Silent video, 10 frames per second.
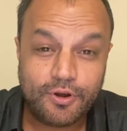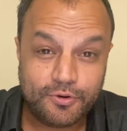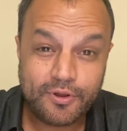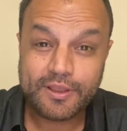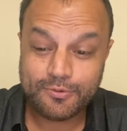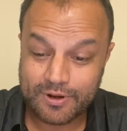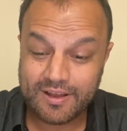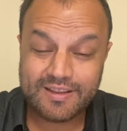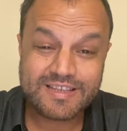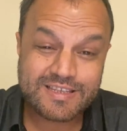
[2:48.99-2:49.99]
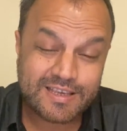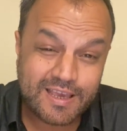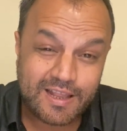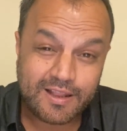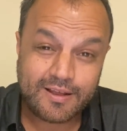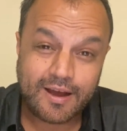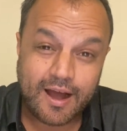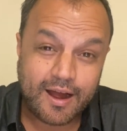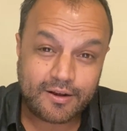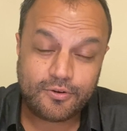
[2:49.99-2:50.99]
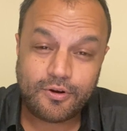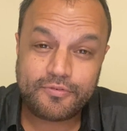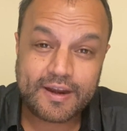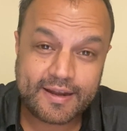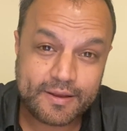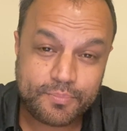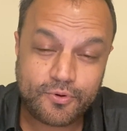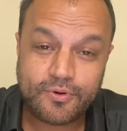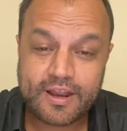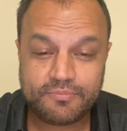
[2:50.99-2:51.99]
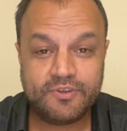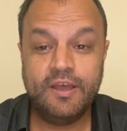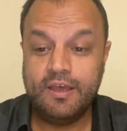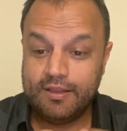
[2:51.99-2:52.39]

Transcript: You know, you learn the skill, the art of writing programs,